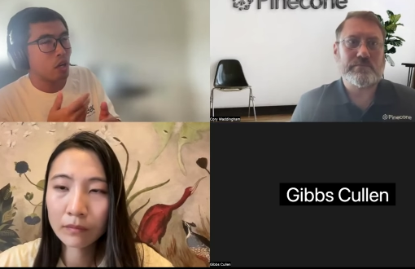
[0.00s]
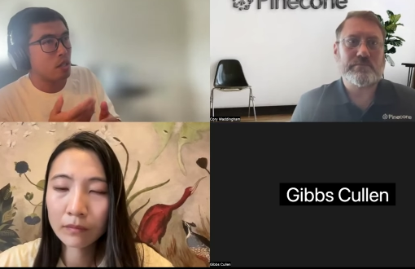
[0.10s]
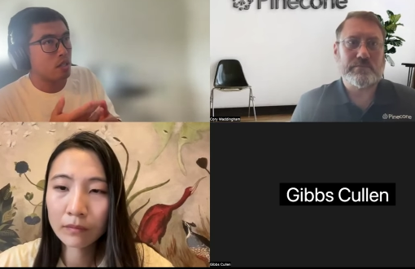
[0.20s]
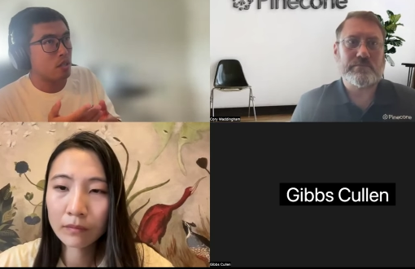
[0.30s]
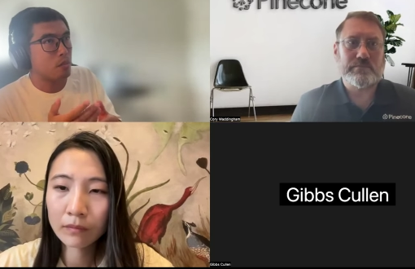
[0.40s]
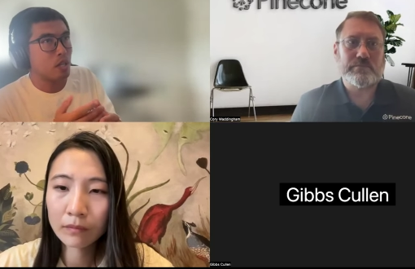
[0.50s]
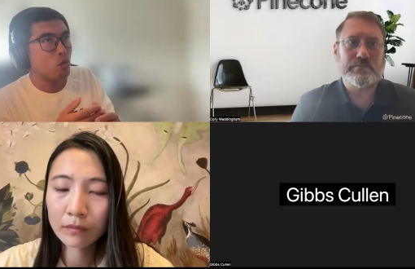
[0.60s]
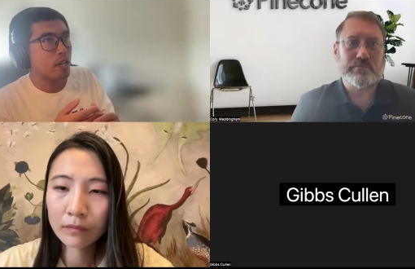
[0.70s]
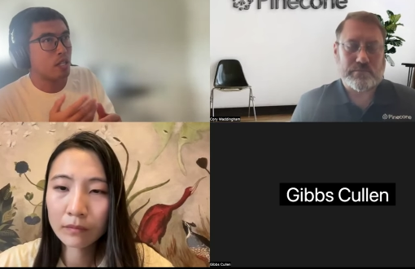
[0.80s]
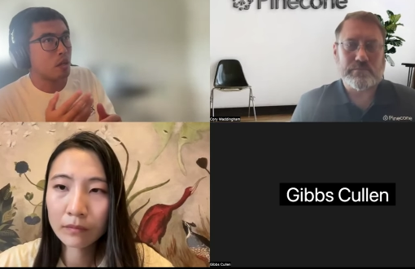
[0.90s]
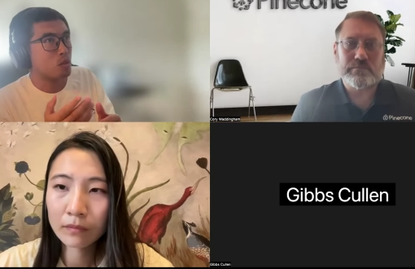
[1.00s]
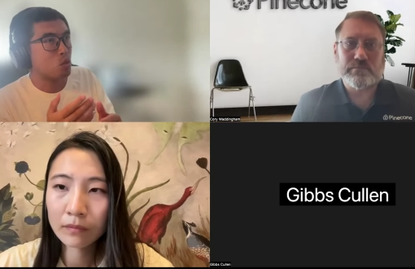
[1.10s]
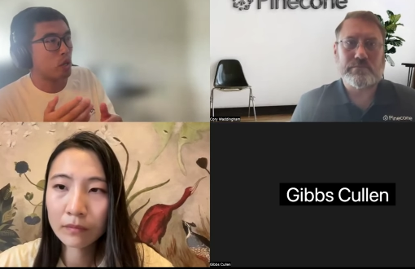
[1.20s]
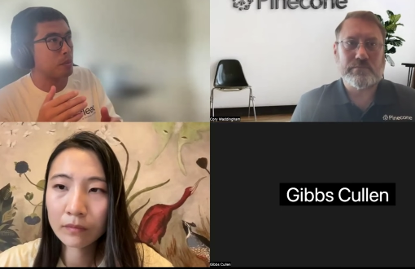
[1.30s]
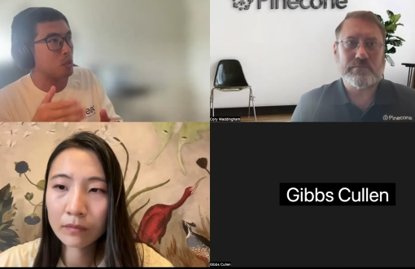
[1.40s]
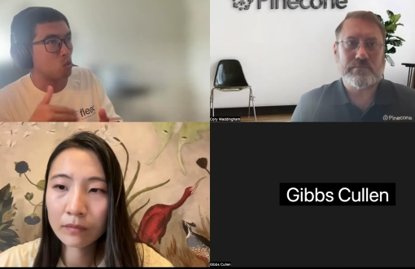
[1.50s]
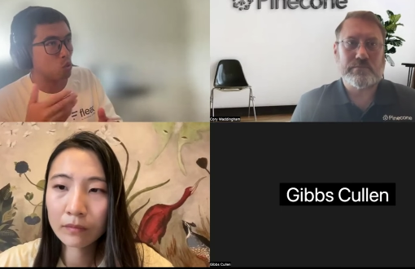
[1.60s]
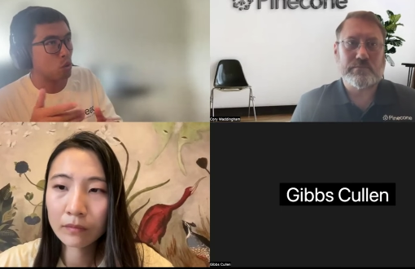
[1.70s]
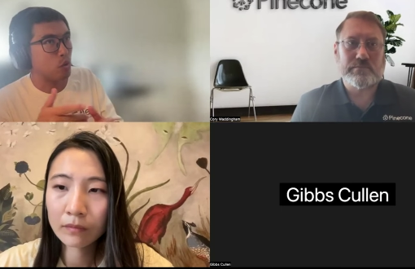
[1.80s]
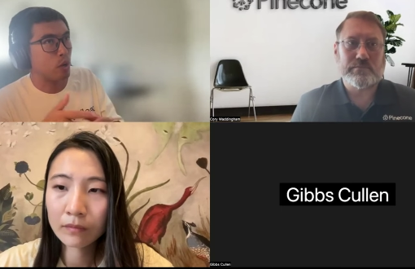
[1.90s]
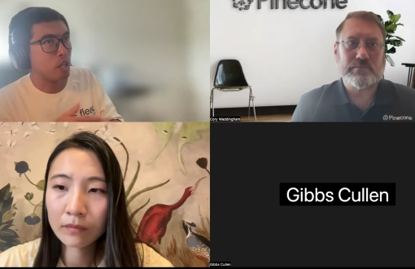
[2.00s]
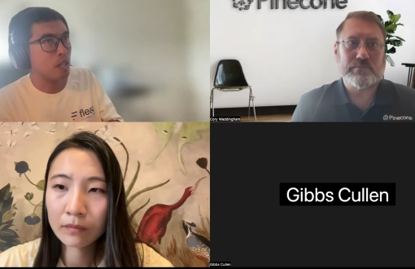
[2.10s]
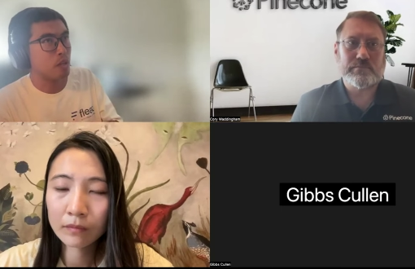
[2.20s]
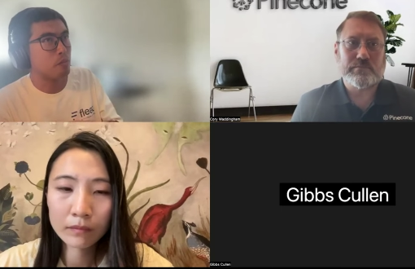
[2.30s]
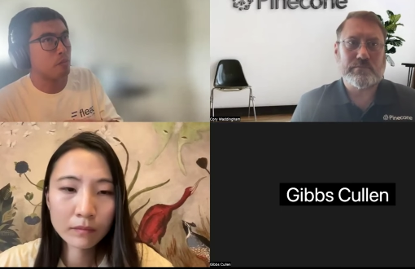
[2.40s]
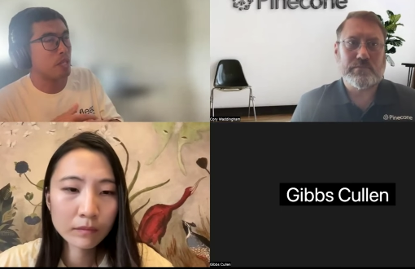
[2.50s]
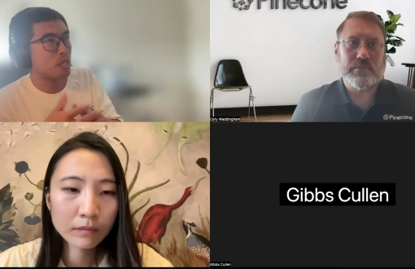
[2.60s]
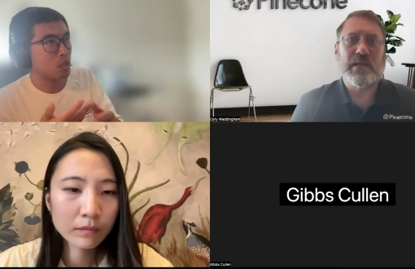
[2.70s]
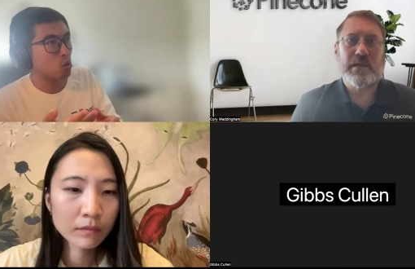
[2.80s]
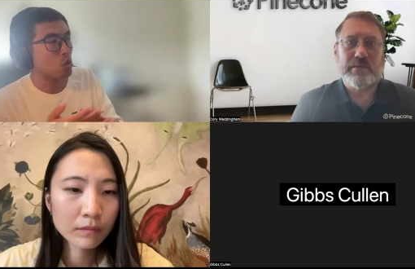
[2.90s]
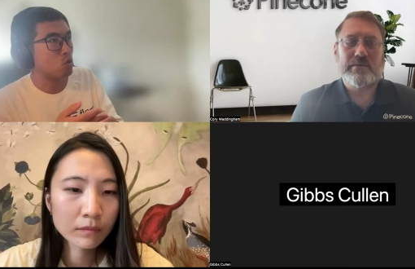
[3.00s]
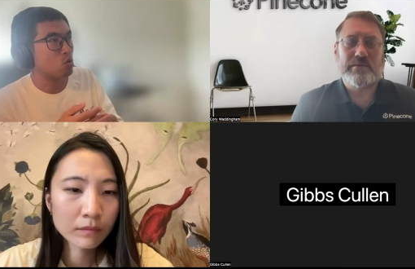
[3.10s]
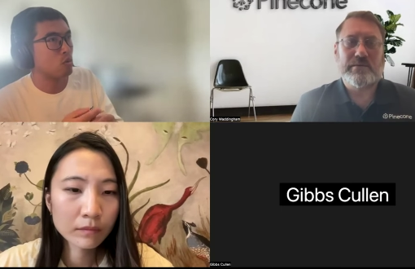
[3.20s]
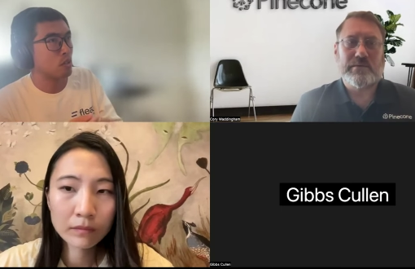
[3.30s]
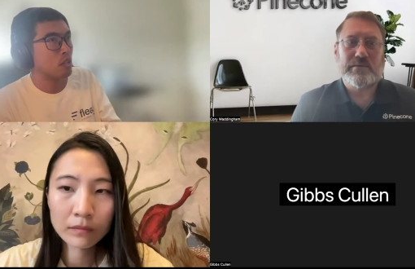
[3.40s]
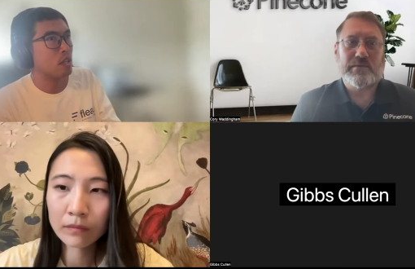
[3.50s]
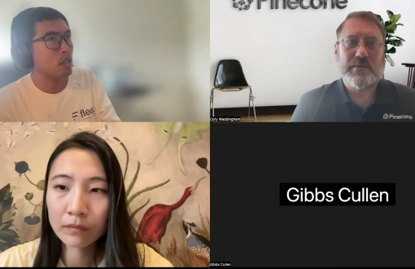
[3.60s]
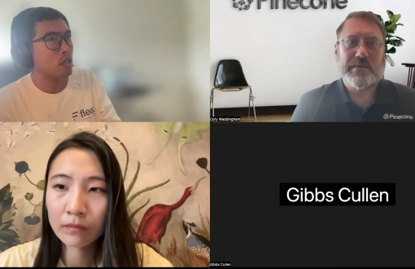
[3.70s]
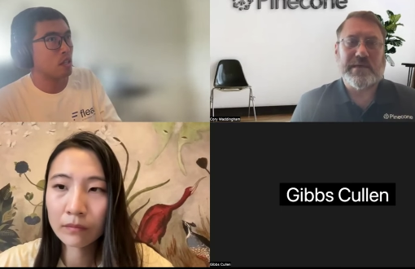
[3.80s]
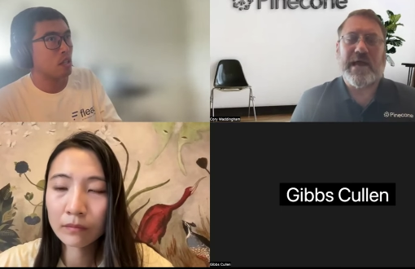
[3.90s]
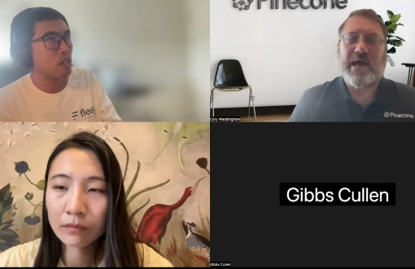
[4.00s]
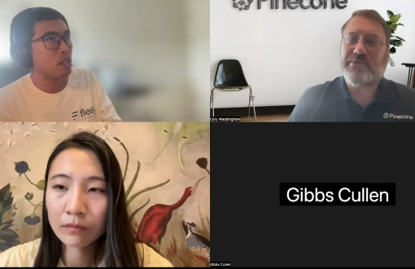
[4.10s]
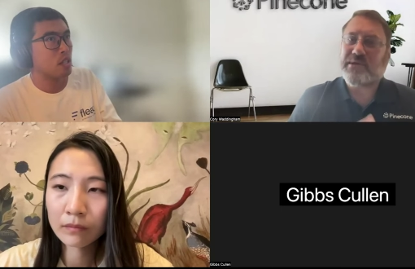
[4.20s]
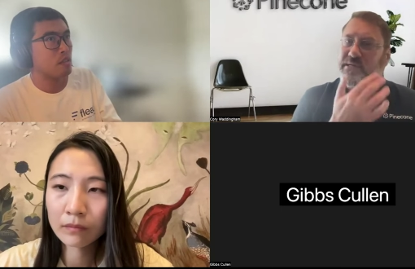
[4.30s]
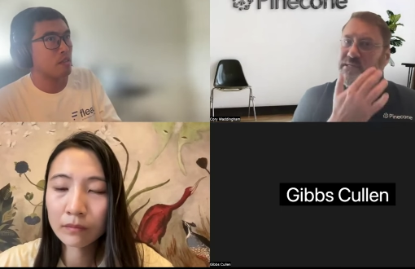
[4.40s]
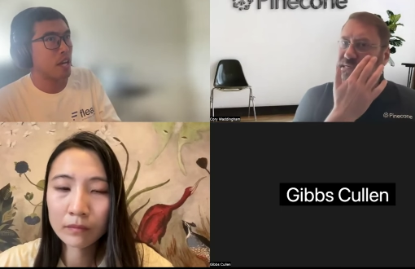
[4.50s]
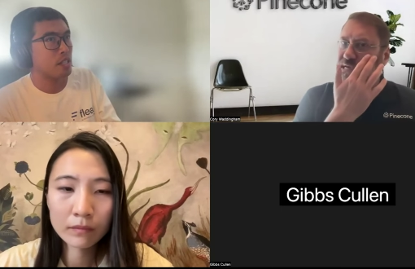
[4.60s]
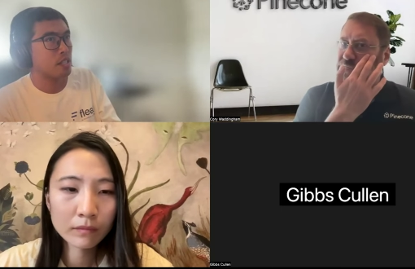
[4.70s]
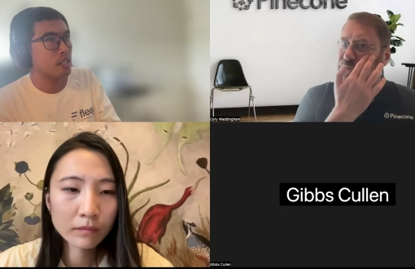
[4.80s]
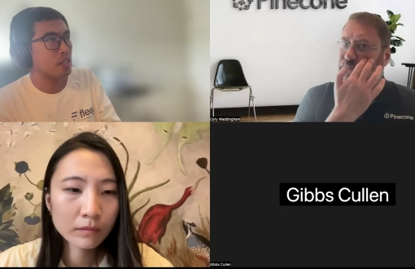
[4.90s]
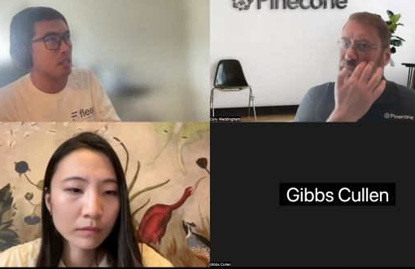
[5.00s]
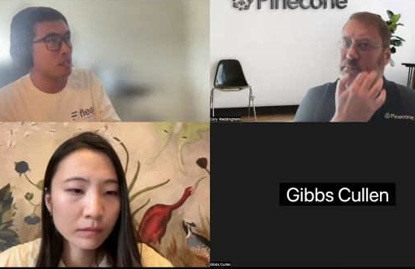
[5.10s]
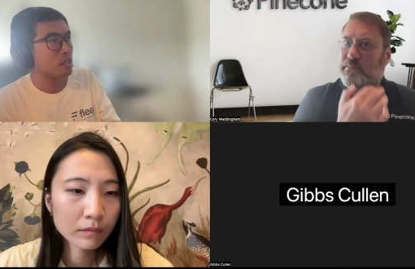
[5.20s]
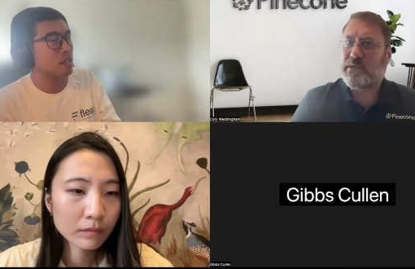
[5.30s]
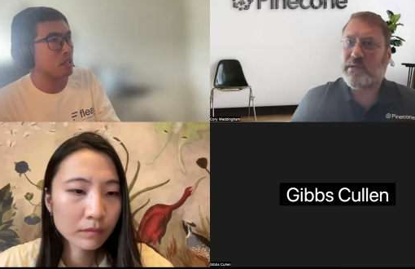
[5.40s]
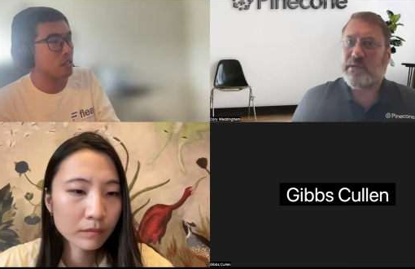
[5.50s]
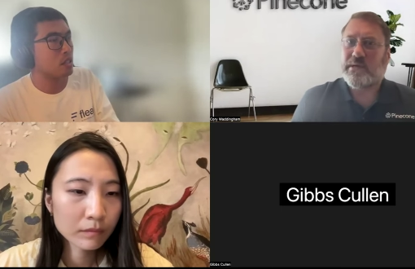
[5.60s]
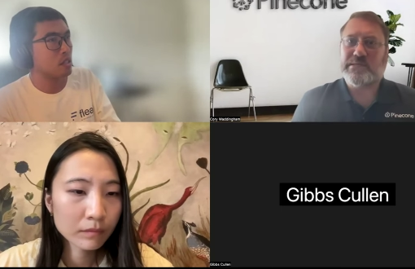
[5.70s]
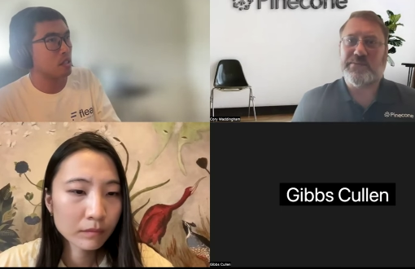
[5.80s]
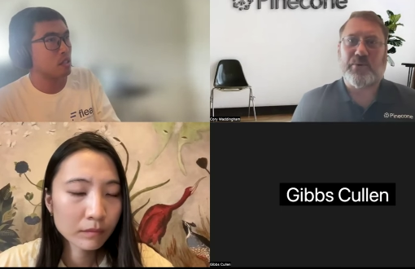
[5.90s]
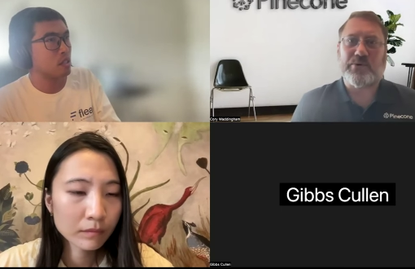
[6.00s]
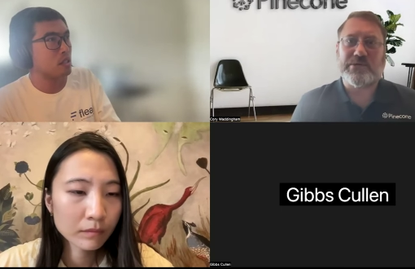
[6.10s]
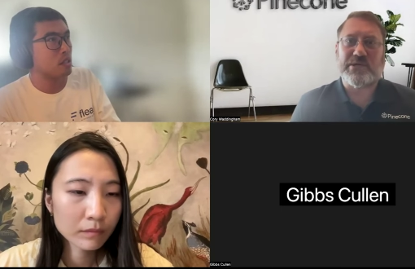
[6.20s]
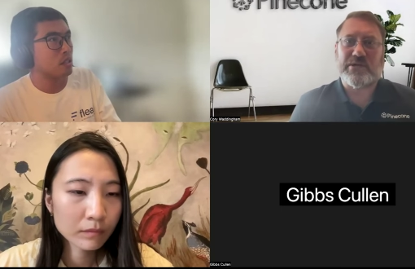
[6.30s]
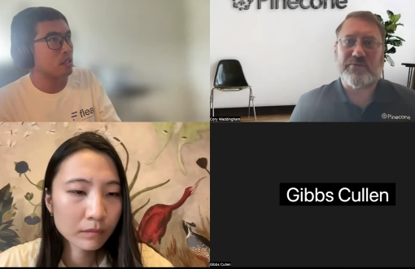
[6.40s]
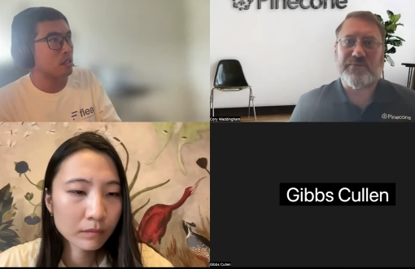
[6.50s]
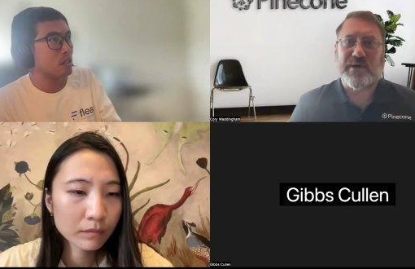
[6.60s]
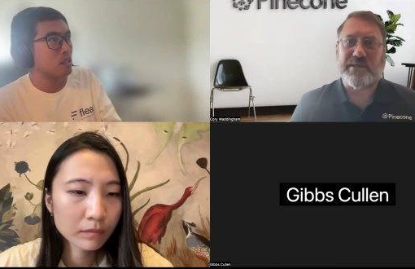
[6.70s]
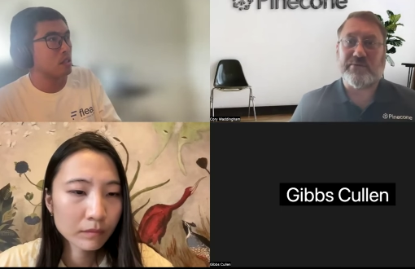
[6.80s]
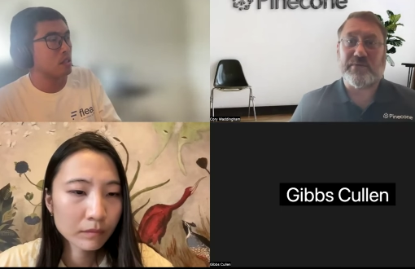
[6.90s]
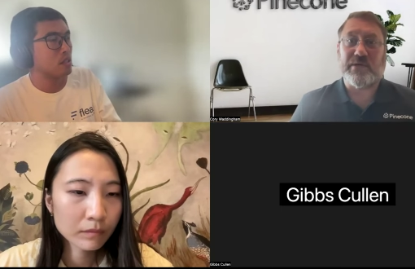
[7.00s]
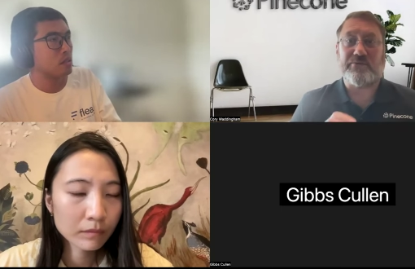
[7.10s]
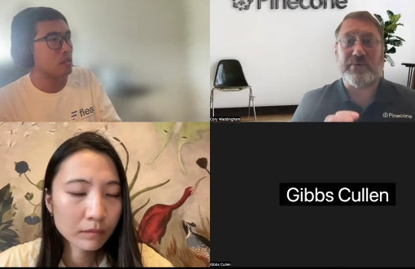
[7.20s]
Speaker 1: you can simply write some script to re-rank them based on your rule. Yeah, I think it's it's, a, uh,
Speaker 2: yeah, it's important yeah. to clarify that that